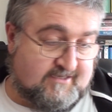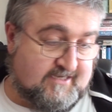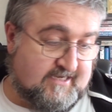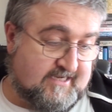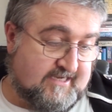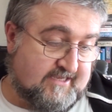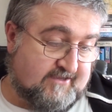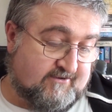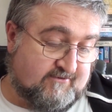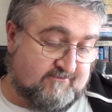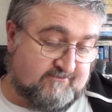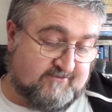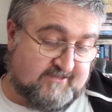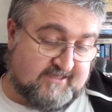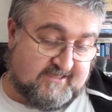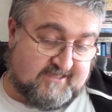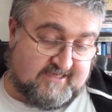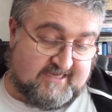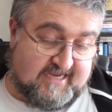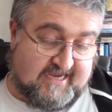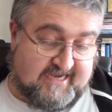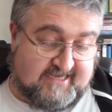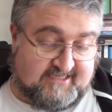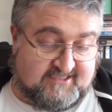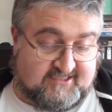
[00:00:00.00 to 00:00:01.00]
You get all the
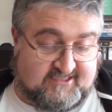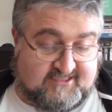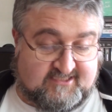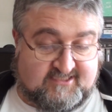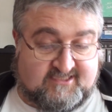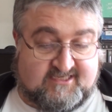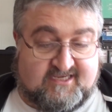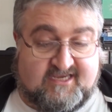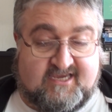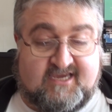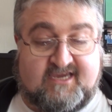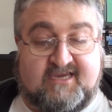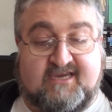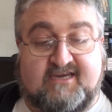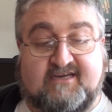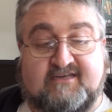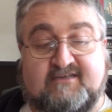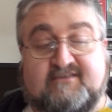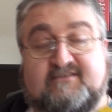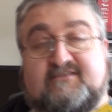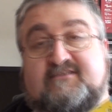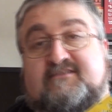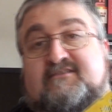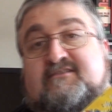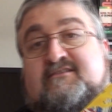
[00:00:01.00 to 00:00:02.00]
discs
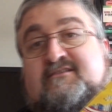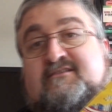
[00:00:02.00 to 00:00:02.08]
here.